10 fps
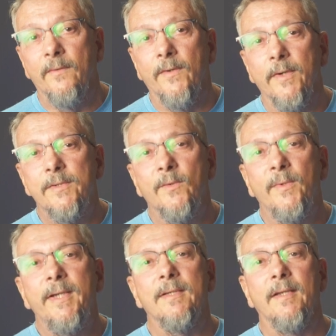There is a
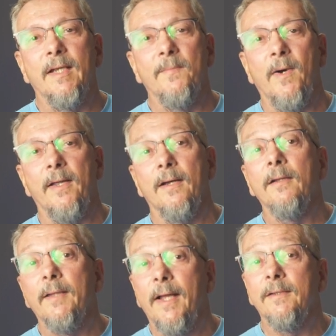reason Nehemiah
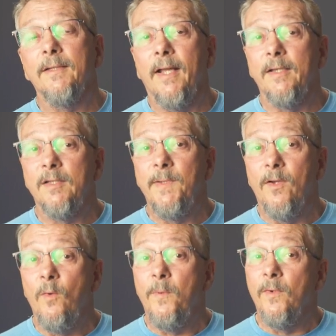allowed the gates to be
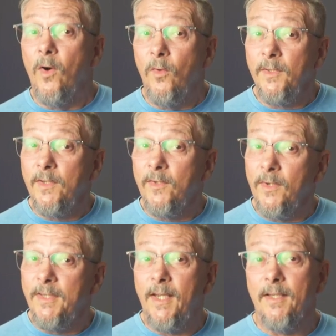open only
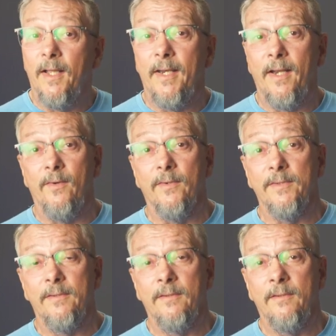during daylight
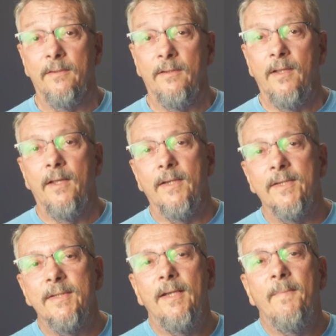hours. You
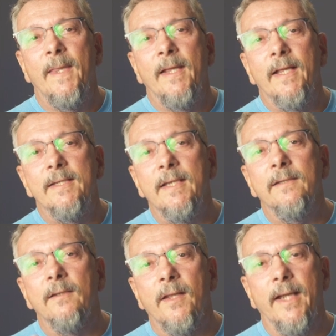see, it's in
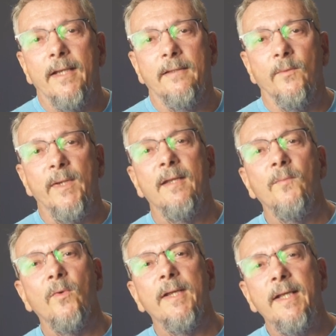the light that we can
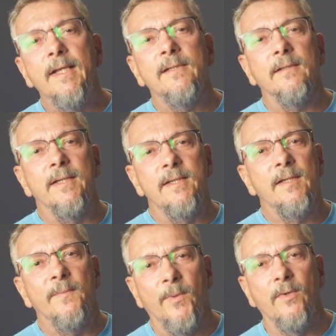more easily
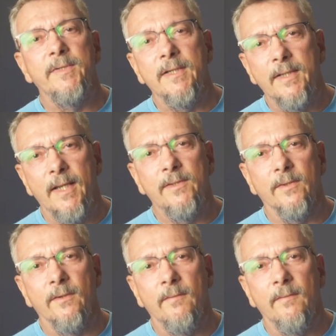see approaching danger.